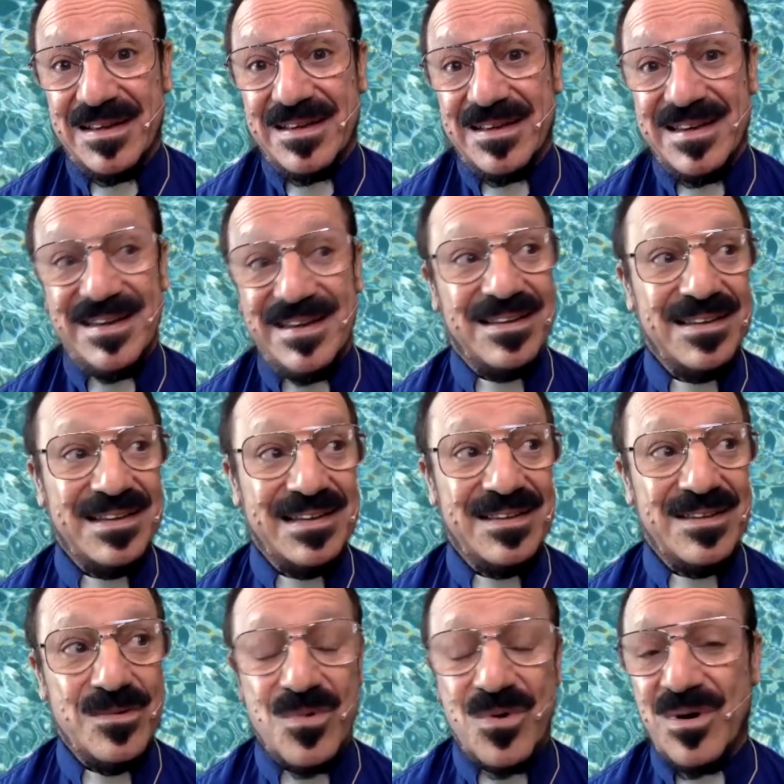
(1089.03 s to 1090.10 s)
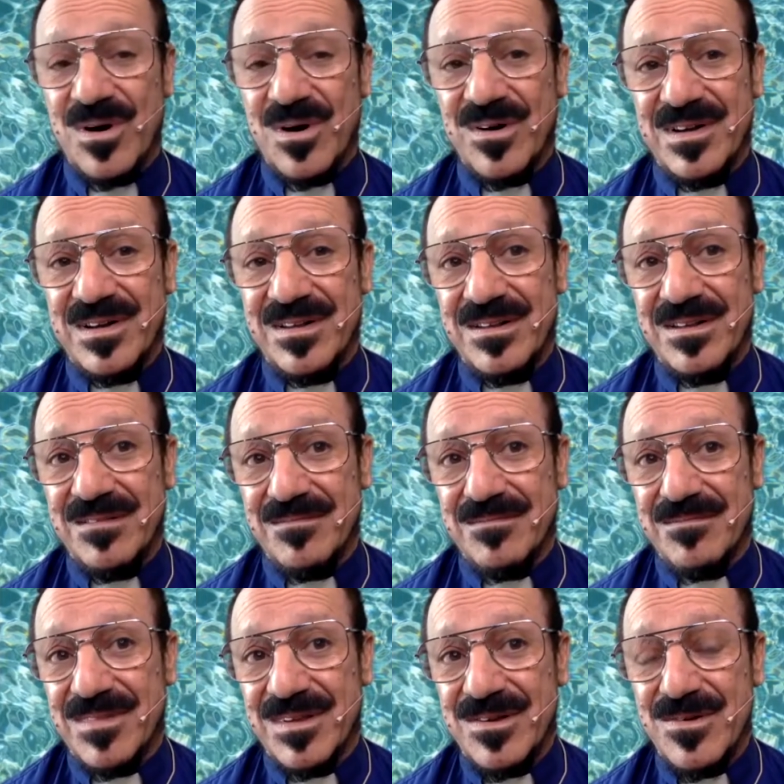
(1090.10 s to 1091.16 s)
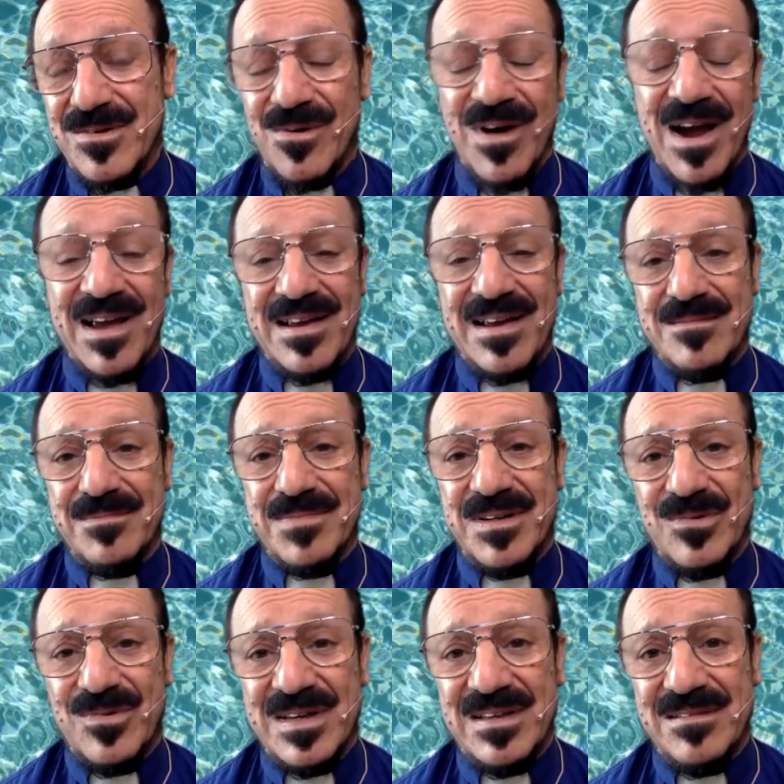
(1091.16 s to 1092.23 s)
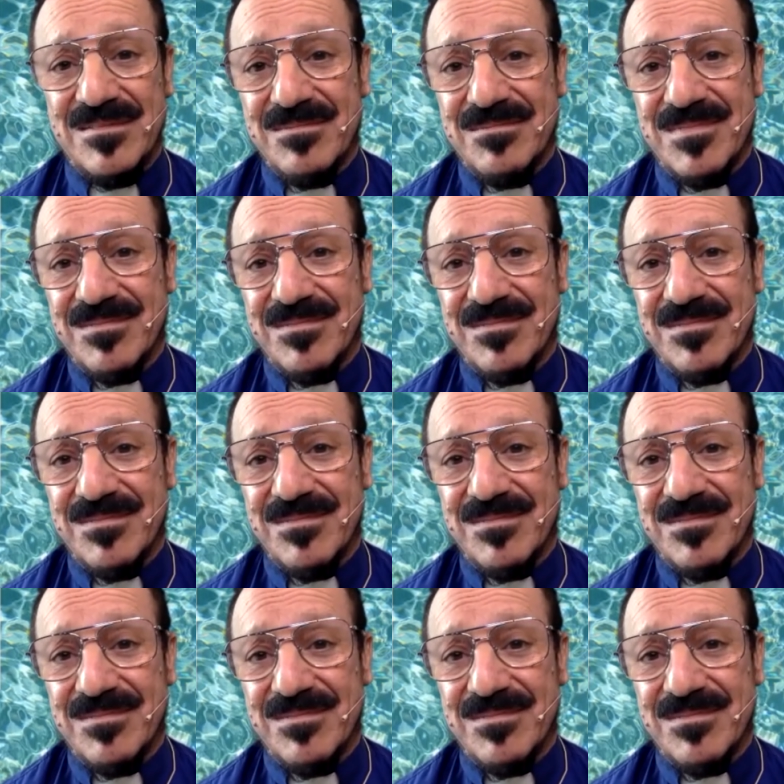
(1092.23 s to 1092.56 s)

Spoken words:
healing the war in the Ukraine, between